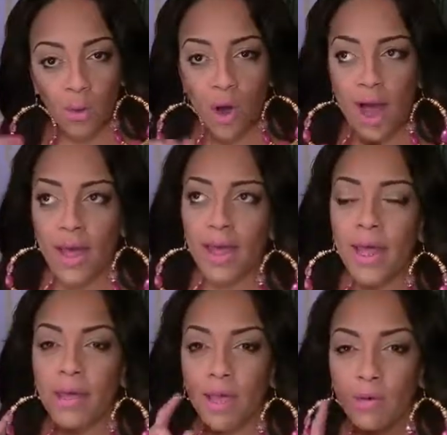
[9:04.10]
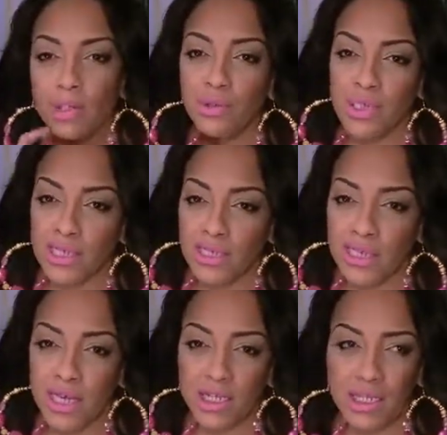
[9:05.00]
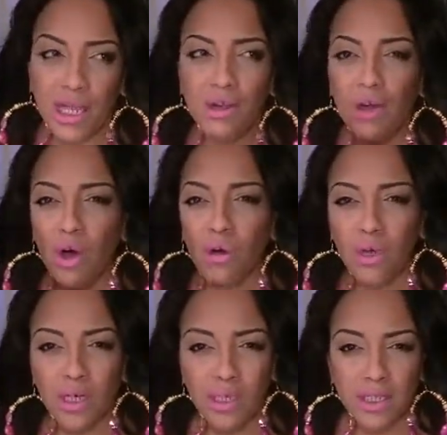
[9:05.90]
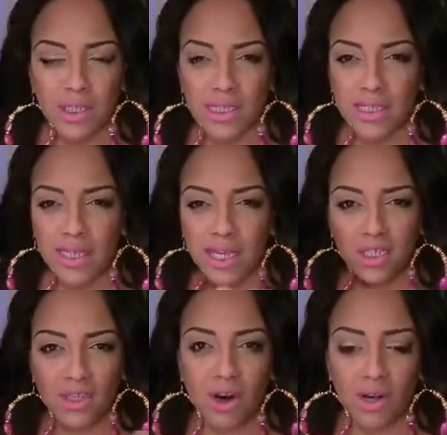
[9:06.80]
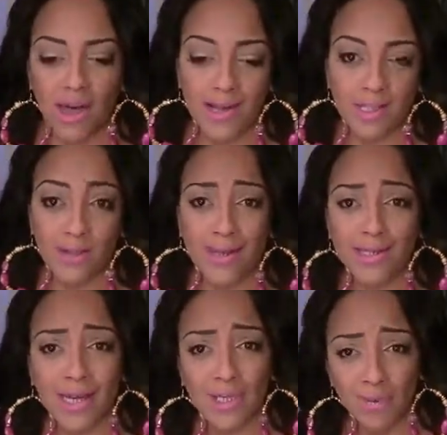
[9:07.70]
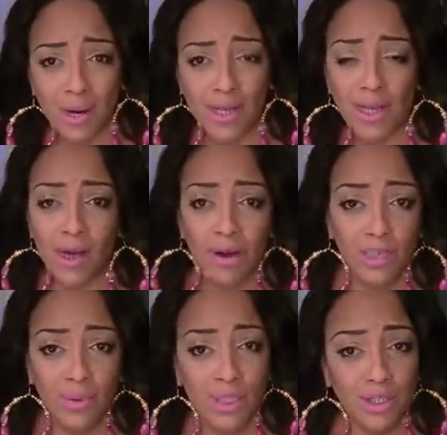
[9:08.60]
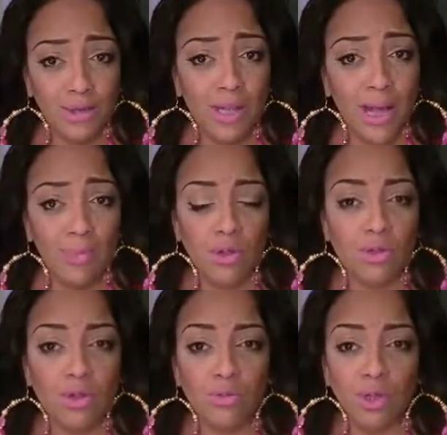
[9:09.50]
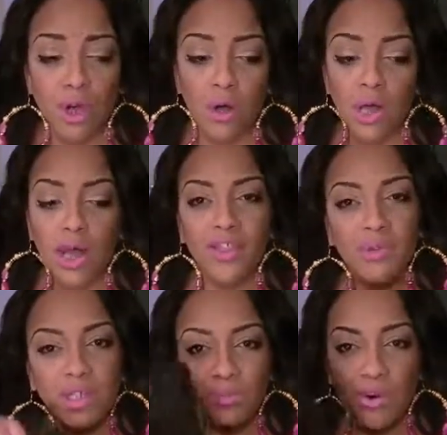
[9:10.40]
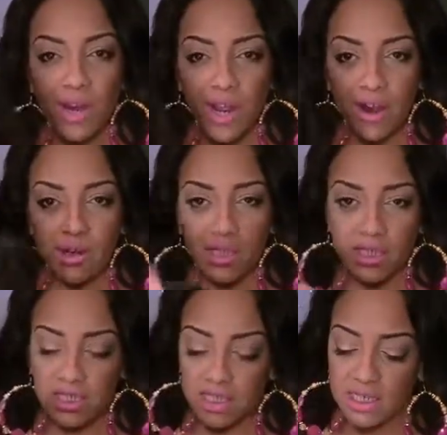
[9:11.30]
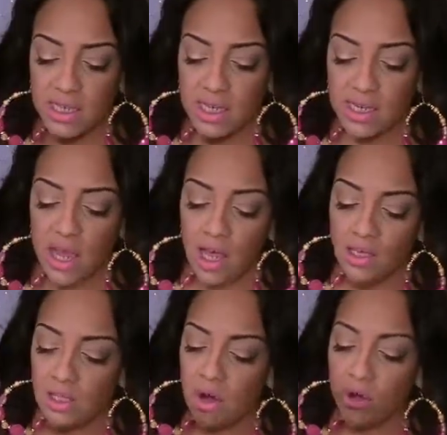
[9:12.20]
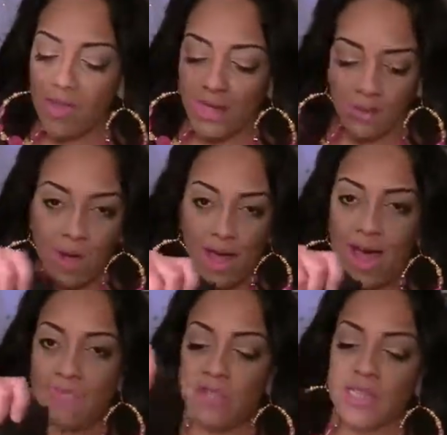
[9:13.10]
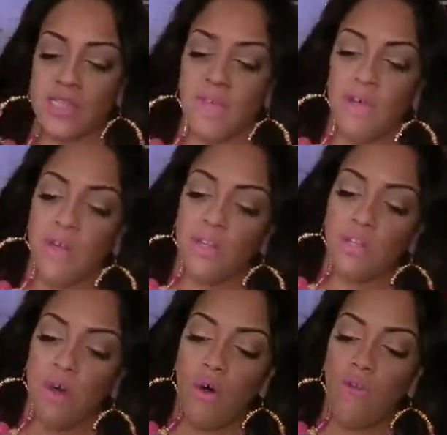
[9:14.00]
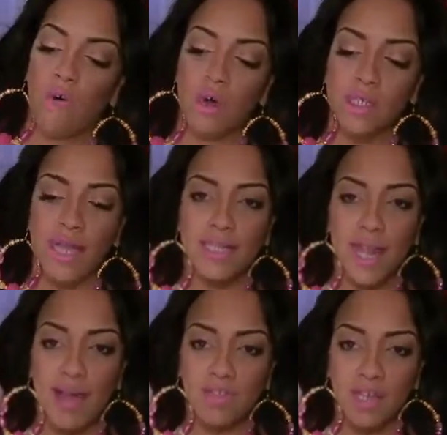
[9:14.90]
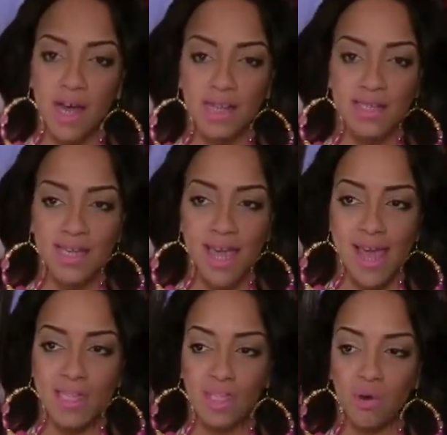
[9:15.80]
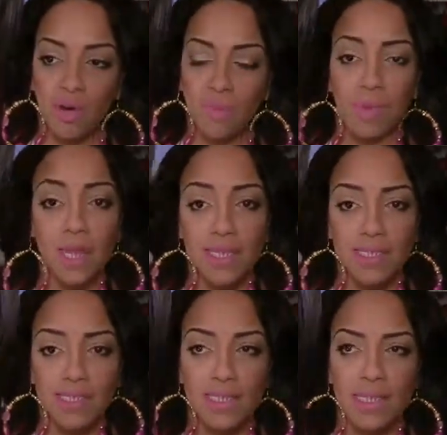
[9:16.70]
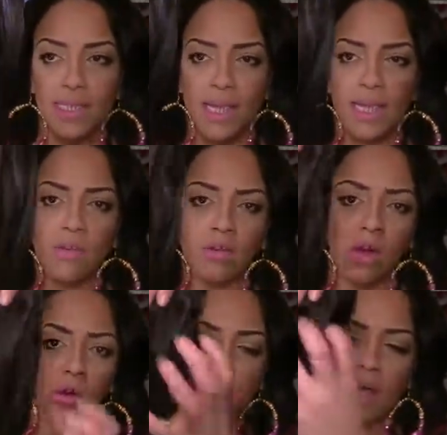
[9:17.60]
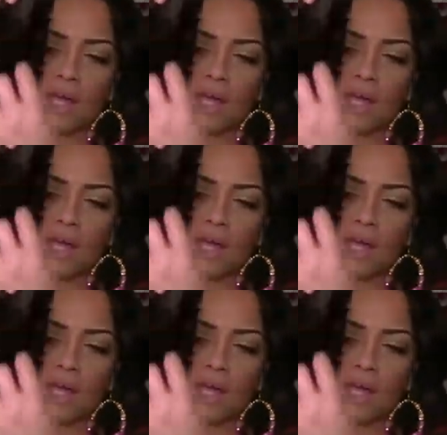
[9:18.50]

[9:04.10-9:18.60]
know why? They were 2 16 inches, and you know the 16 inches are not as long as like a 20 or a 22 like I'm used to, so there was more hair to the 16, so that's why I have this left. So of course I did have to cut the ends on it, because it did get, you know,